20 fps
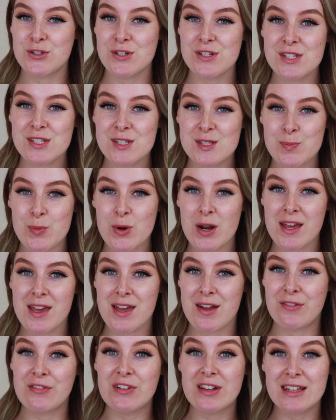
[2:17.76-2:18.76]
Does
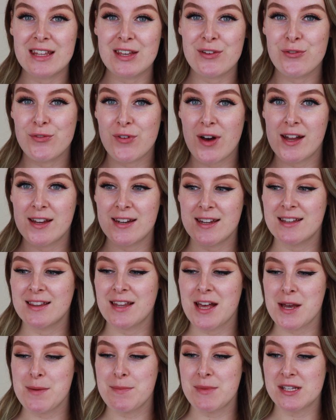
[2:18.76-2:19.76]
spray a really fine and
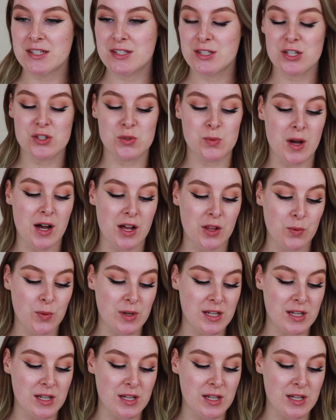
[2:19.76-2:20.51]
light mist as well,